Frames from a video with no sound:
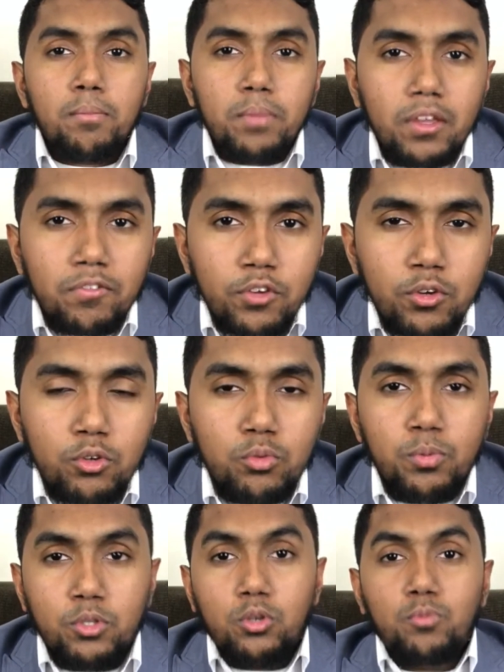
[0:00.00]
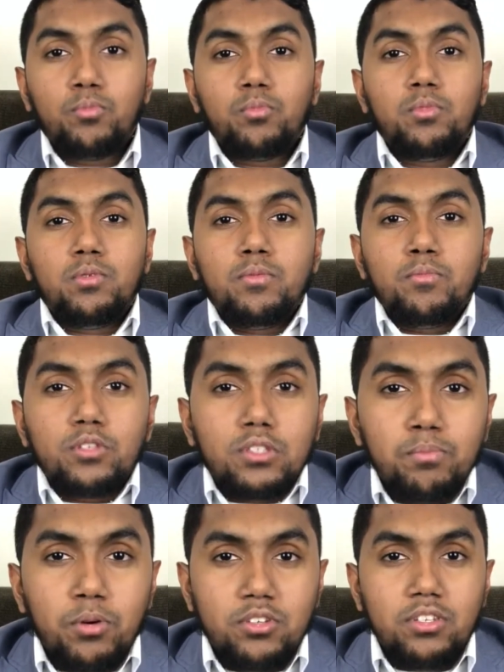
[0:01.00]
big feud between
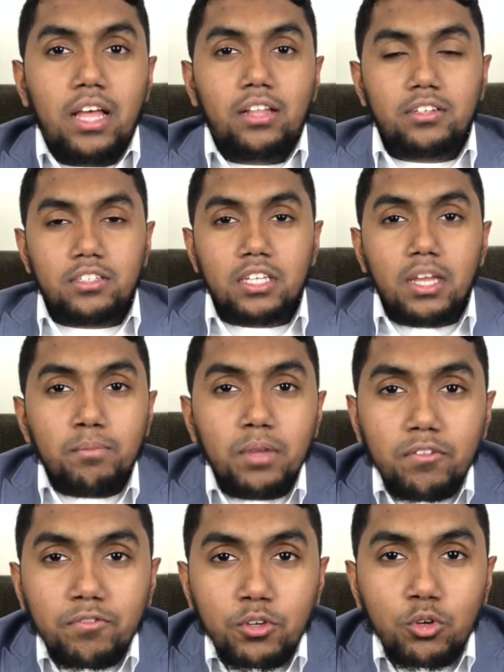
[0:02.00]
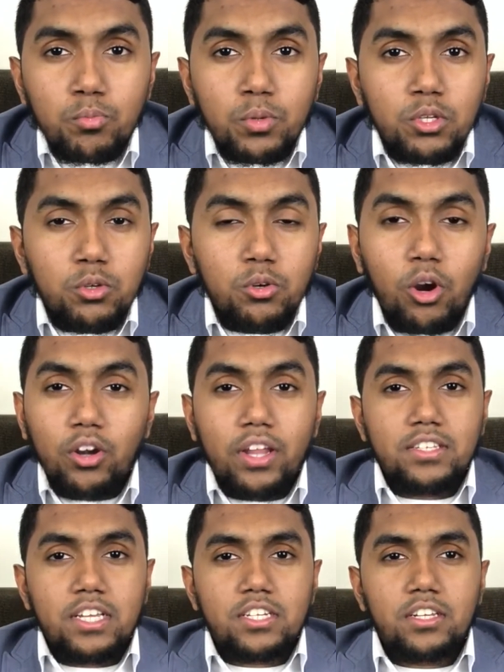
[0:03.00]
Muslim personalities, big feud between
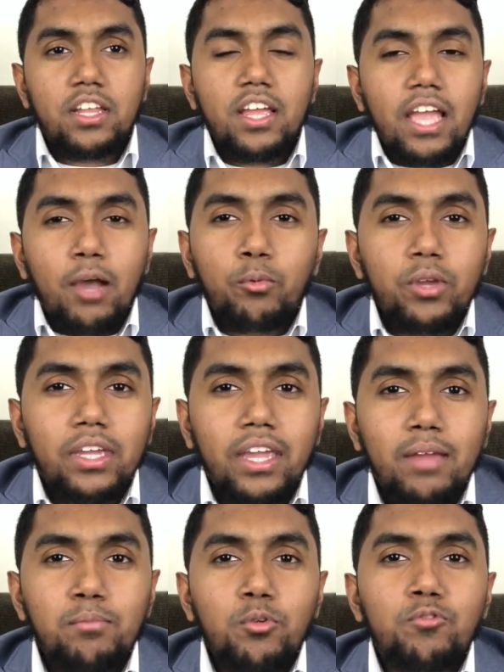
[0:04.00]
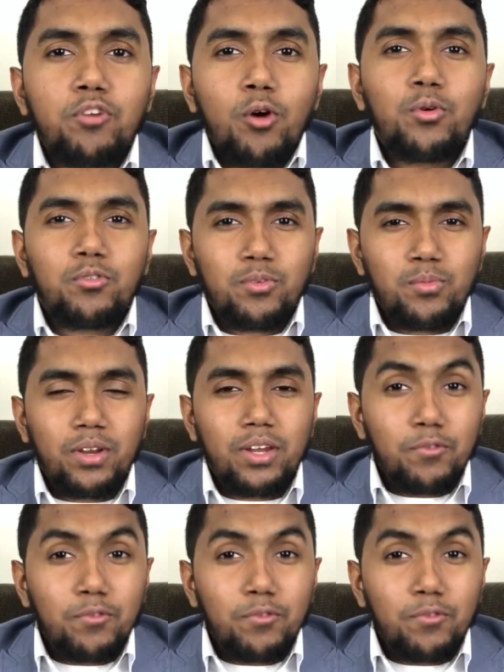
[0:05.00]
organizations, and we can't move forward from here.